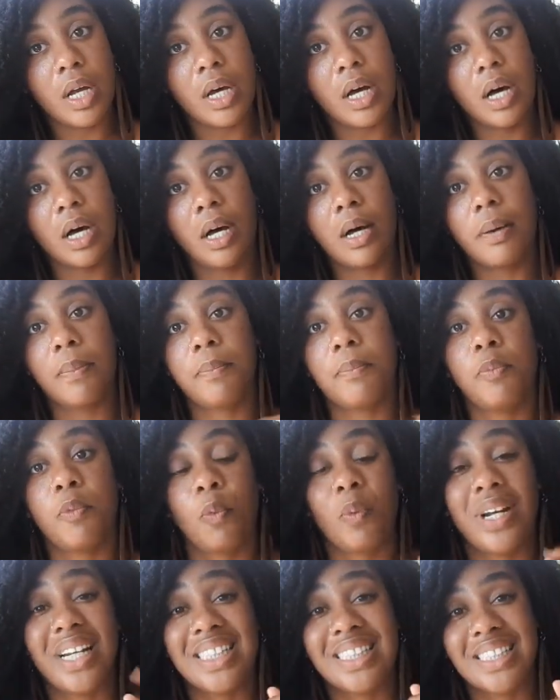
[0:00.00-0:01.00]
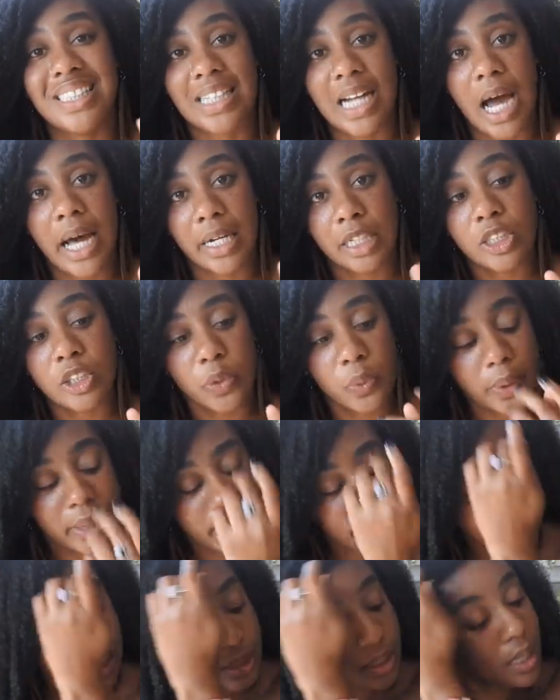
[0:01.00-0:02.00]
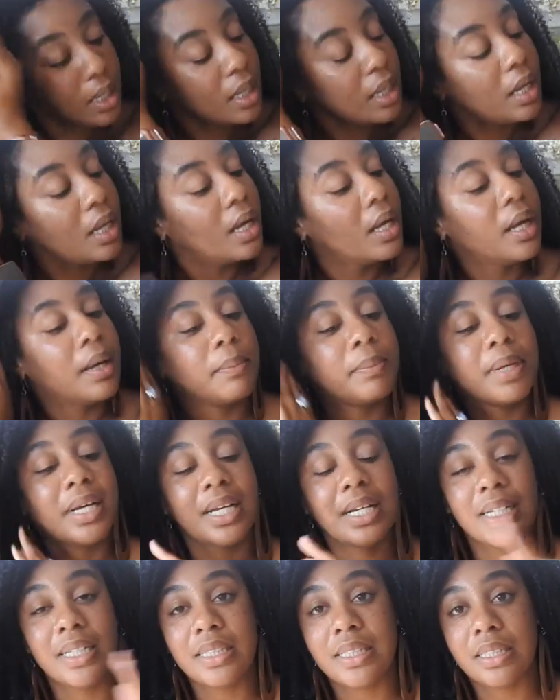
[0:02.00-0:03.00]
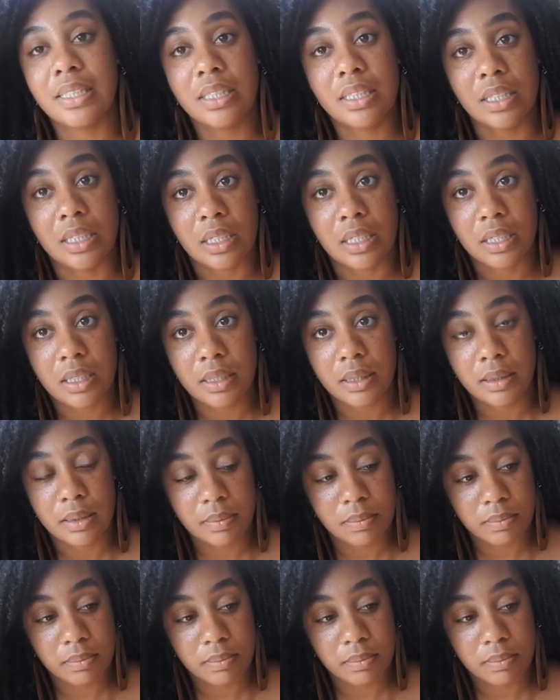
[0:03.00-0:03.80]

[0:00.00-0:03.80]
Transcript: um, when it's not in twist because look